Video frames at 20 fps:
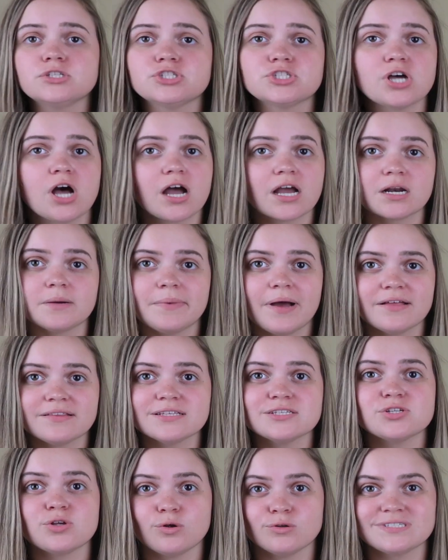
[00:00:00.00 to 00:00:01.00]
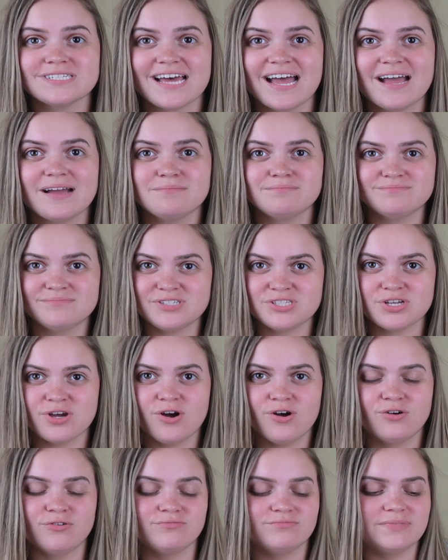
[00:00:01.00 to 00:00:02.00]
talking about this whole time.
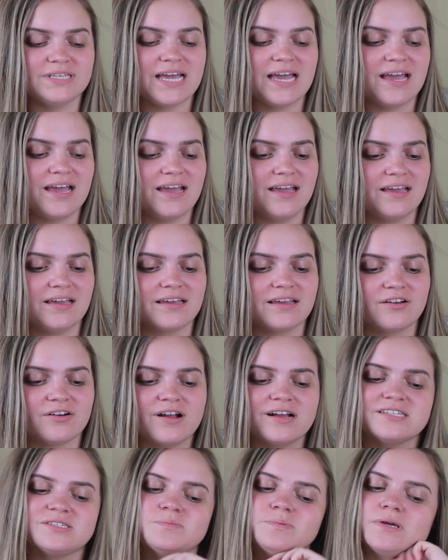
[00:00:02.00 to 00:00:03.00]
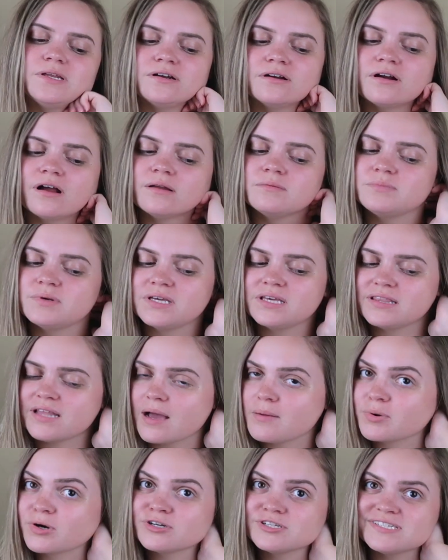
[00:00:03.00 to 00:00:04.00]
So yay, congrats Peter on being
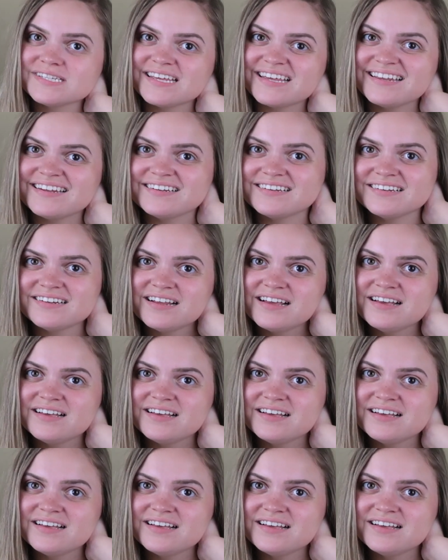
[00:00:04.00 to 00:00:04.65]
that person.